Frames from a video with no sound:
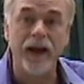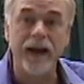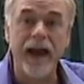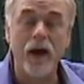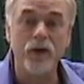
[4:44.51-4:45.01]

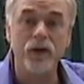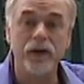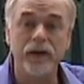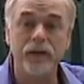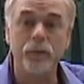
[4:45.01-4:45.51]
and now you
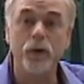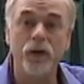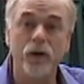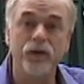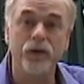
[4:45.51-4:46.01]
can
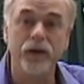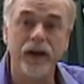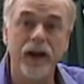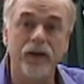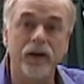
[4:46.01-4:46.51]
put those two
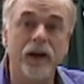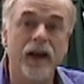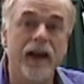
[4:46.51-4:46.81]
together